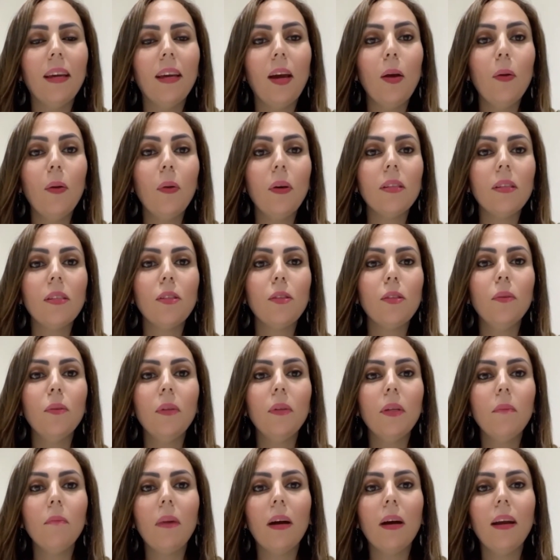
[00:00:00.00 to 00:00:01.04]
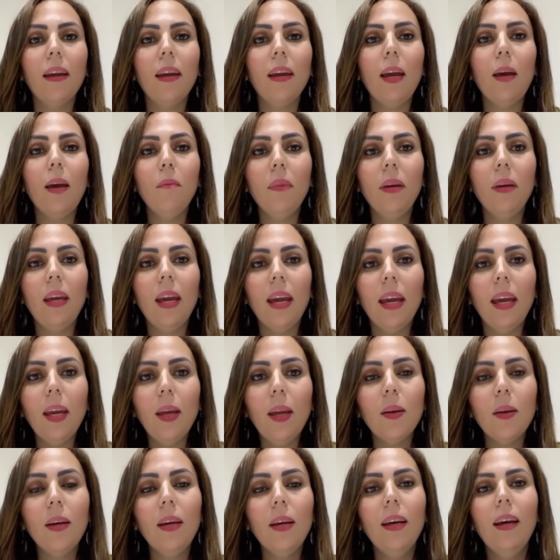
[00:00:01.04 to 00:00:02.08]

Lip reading: I was doing my MBA